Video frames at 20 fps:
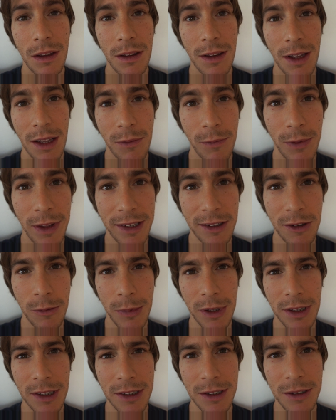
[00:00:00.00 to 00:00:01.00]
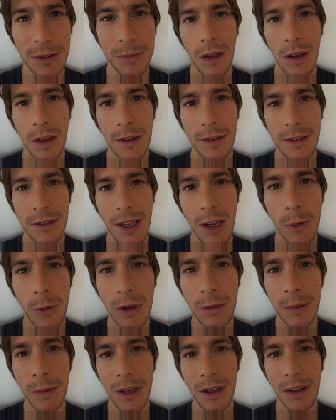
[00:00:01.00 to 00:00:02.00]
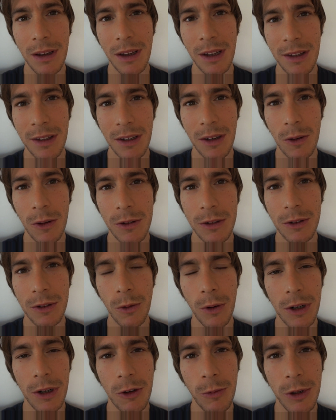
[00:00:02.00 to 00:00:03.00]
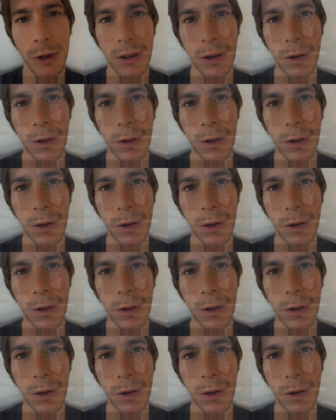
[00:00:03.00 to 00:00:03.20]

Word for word: That's flexibility. Stay with me, it's a good story to be